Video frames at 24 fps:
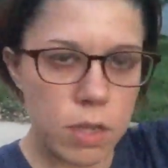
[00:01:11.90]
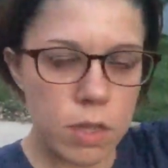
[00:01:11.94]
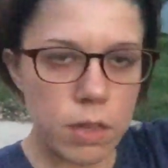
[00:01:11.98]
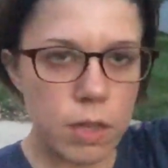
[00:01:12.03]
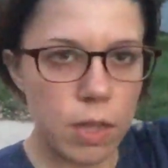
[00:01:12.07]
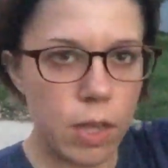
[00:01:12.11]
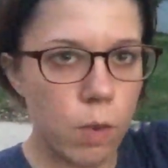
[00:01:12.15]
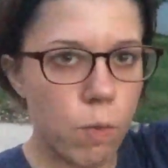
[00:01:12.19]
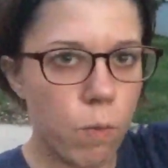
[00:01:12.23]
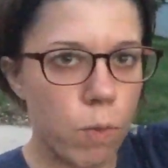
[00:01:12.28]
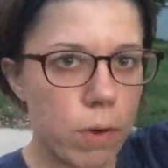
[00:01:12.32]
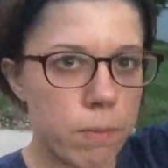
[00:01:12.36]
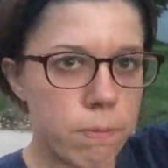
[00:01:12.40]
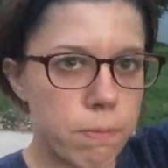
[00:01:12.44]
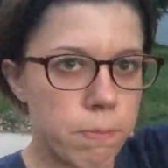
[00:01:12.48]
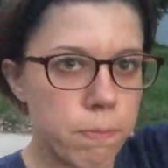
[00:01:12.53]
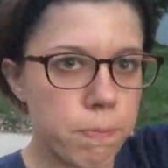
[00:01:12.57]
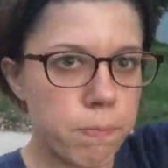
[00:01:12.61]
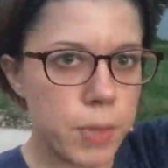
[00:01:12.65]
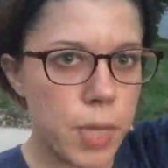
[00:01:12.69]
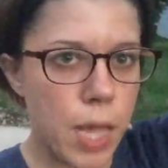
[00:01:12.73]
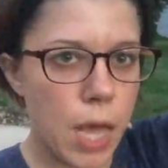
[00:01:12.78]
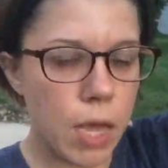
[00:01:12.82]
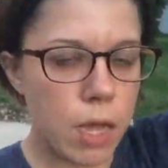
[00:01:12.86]
like
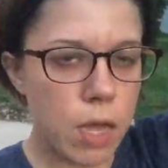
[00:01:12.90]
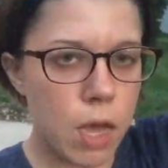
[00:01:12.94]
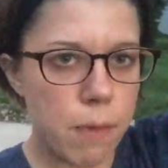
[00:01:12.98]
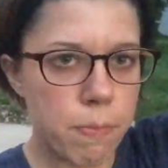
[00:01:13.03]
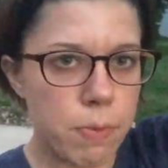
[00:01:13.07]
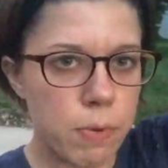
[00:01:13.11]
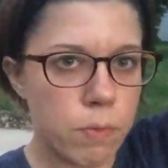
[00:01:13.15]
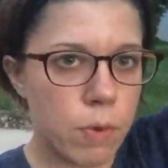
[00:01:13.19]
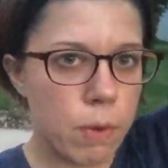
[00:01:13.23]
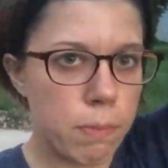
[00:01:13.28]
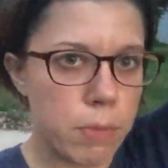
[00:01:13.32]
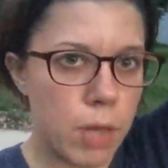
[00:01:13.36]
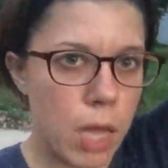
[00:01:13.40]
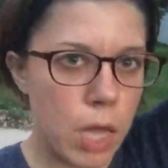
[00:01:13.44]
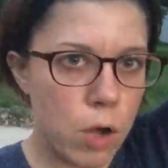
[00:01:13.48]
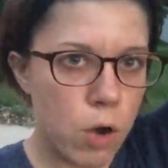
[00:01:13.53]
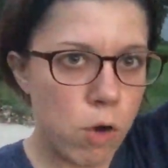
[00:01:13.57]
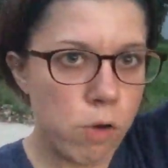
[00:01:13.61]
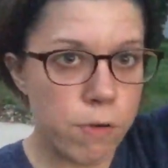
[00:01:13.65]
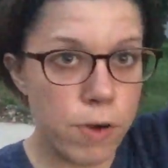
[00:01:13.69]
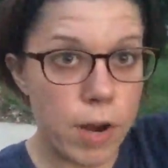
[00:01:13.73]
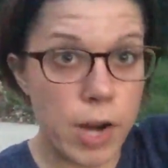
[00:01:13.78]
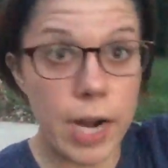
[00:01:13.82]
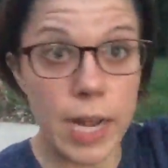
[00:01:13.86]
one block up and one block
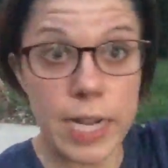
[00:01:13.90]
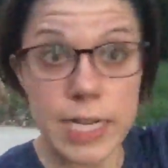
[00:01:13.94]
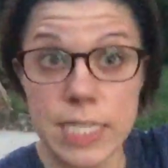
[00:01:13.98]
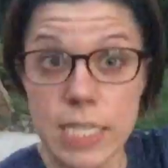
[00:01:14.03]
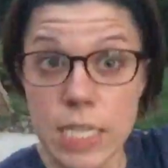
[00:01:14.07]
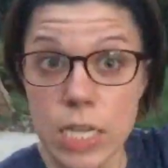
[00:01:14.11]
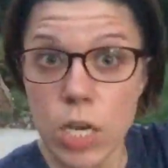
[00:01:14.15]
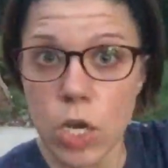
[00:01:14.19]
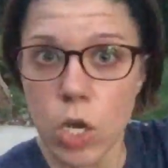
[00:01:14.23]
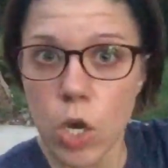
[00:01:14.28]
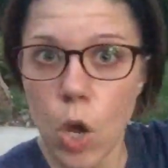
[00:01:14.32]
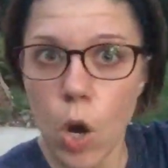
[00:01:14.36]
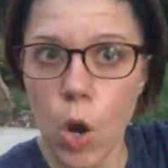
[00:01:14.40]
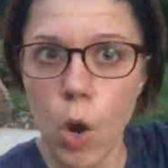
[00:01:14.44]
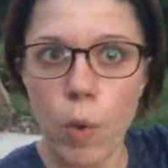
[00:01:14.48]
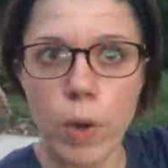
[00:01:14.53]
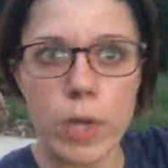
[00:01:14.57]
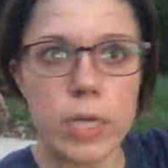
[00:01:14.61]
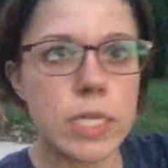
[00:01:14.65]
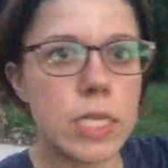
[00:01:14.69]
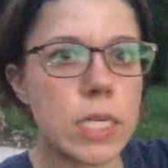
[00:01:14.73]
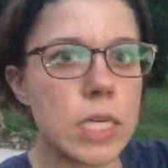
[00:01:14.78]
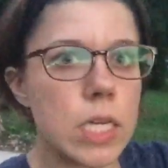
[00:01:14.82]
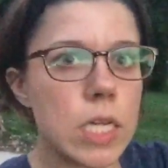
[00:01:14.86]
over, and I didn't know
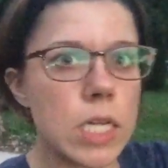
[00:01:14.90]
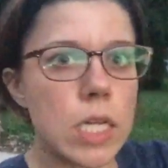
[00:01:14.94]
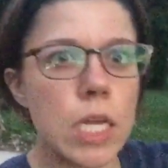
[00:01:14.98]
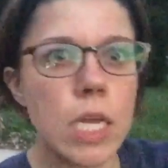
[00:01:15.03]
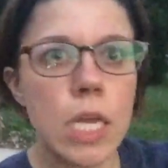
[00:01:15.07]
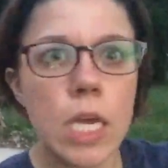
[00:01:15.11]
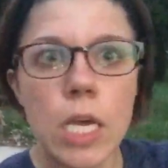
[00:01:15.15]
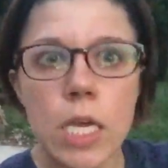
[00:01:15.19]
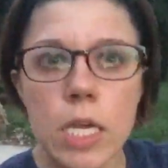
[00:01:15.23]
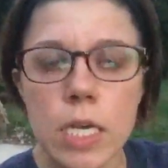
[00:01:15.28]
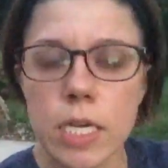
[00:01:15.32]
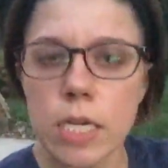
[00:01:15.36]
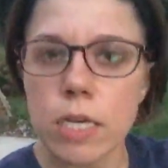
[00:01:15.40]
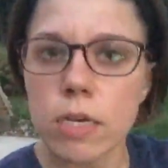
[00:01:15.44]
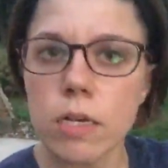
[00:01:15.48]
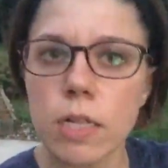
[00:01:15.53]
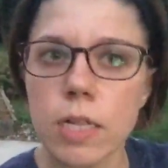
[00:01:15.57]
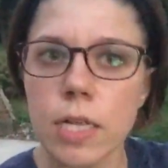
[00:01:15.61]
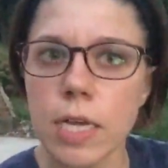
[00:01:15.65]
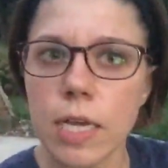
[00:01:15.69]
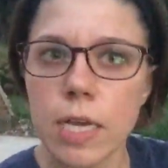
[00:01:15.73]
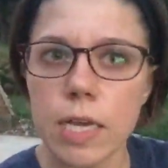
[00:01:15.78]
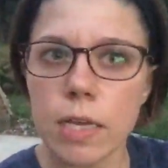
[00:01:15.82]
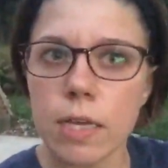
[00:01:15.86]
until
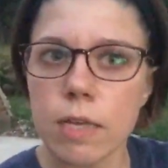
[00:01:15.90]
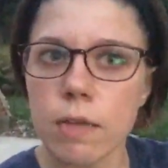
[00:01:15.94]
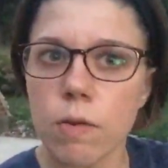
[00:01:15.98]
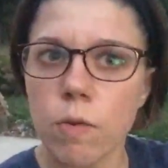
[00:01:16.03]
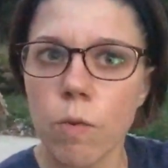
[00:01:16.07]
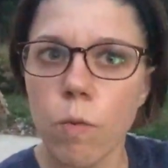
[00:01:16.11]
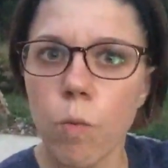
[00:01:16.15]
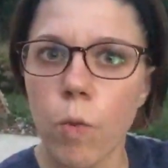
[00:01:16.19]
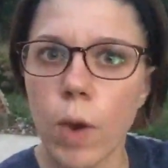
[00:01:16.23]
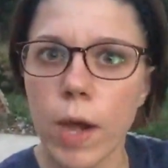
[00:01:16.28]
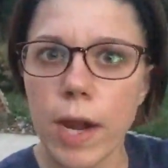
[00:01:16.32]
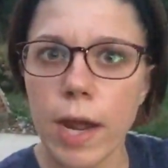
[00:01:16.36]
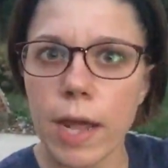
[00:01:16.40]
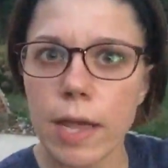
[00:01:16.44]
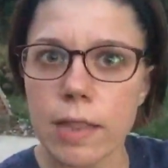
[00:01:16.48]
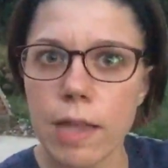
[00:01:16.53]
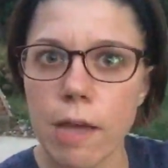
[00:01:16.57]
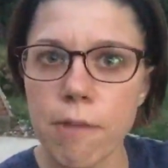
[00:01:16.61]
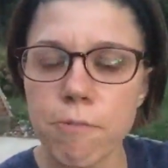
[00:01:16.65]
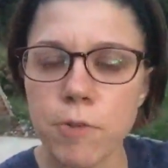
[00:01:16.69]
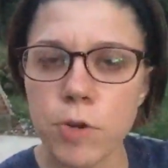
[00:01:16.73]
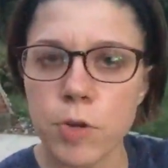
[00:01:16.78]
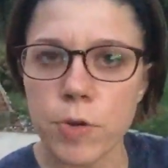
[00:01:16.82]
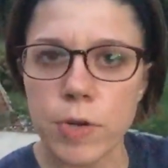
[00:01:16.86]
nearly when I
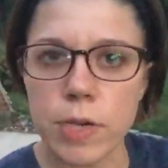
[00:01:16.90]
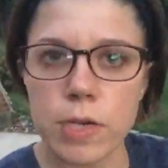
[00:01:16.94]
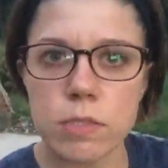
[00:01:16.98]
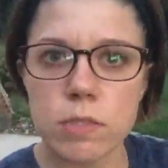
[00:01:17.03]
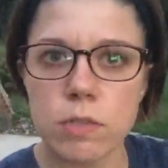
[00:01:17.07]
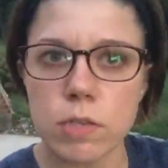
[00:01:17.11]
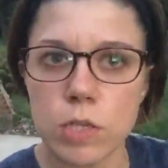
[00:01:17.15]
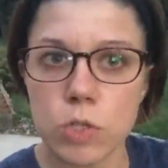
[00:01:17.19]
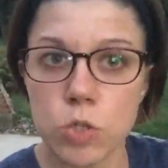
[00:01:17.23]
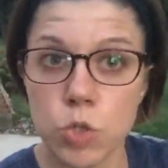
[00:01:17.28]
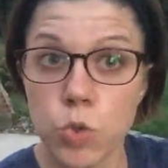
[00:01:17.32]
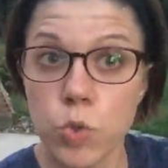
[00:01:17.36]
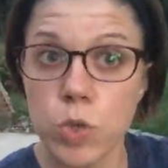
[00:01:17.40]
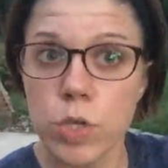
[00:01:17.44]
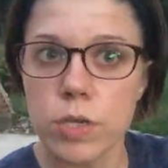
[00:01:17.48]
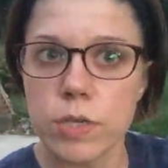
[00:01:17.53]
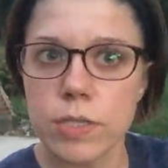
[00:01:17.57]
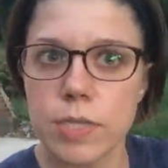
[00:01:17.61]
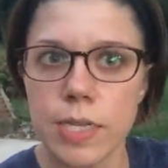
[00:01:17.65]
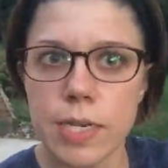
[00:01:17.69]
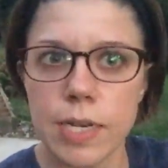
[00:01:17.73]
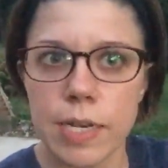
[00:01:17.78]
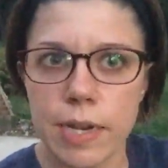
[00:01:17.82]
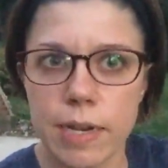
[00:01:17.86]
left Korea, so like 2
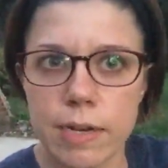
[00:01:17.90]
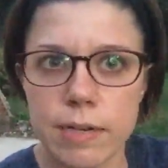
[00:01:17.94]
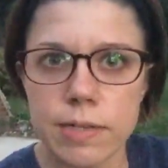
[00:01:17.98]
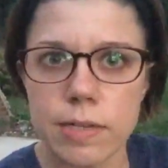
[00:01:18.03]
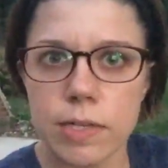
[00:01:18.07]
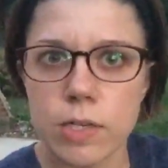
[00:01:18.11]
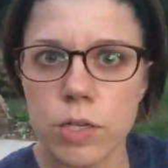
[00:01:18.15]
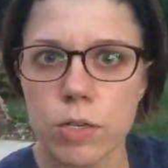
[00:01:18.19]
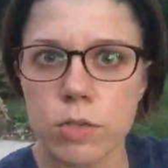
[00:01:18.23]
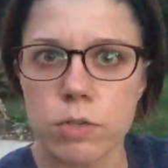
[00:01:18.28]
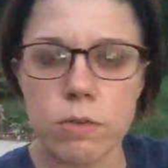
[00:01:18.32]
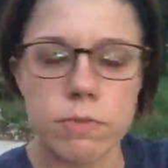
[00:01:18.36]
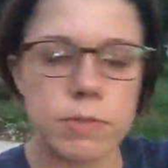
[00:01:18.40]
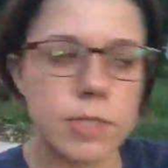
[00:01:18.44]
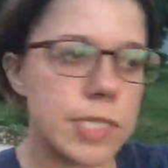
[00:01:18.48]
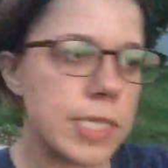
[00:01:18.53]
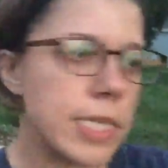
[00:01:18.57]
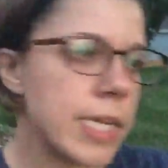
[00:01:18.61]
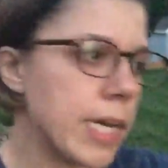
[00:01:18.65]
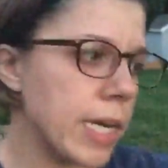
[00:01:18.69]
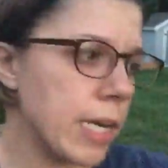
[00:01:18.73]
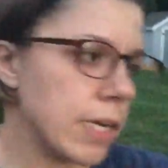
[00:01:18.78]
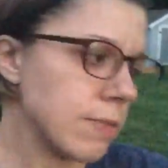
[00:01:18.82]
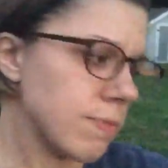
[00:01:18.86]
years in, and I didn't know it was
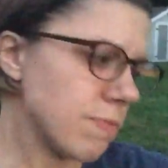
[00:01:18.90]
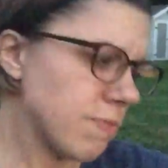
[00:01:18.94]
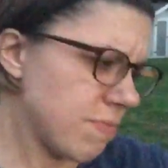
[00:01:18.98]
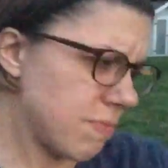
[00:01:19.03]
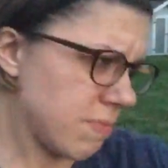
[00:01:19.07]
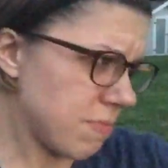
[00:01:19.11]
there.